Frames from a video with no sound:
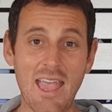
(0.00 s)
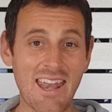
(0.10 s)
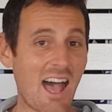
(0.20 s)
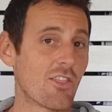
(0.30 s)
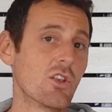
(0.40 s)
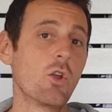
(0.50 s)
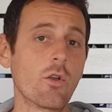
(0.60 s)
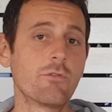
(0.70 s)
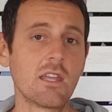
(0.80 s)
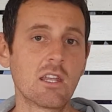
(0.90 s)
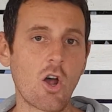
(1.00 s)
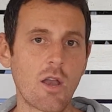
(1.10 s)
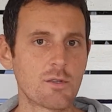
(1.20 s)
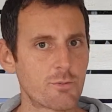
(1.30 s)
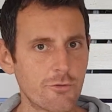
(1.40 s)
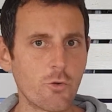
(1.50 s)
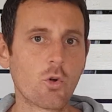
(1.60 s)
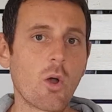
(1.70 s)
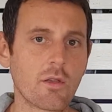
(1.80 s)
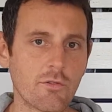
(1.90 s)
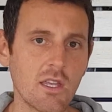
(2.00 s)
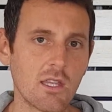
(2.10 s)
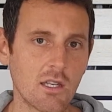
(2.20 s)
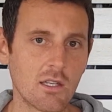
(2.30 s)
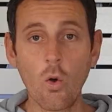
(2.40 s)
and other non-vegan items before going vegan?